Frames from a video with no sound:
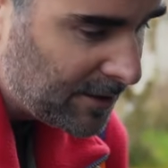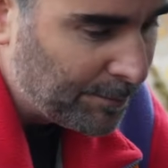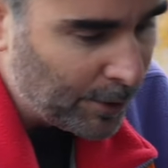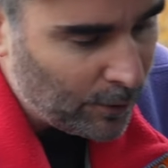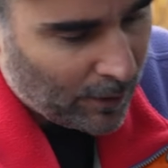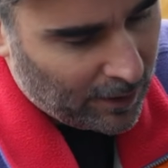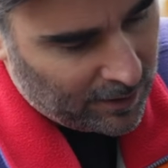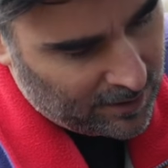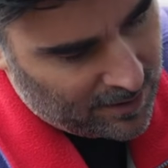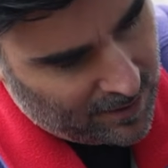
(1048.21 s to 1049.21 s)
the boot
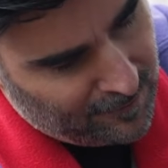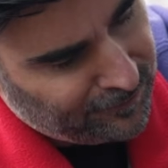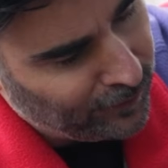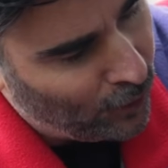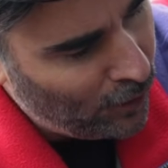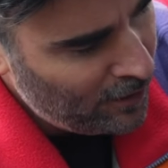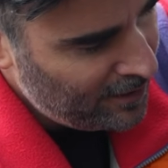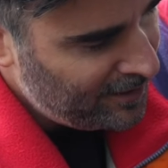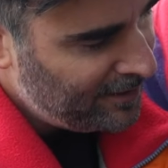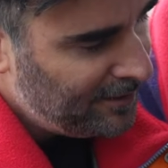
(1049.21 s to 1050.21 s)
floor,
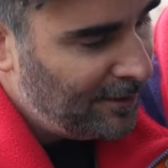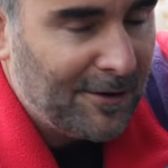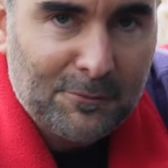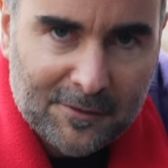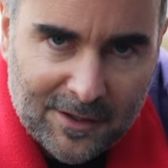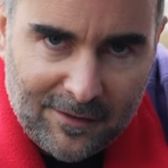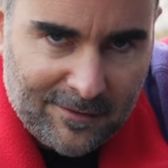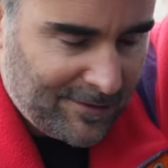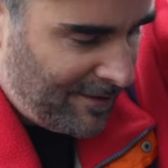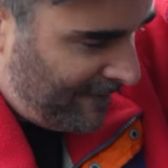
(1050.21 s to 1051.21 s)
you have one of these.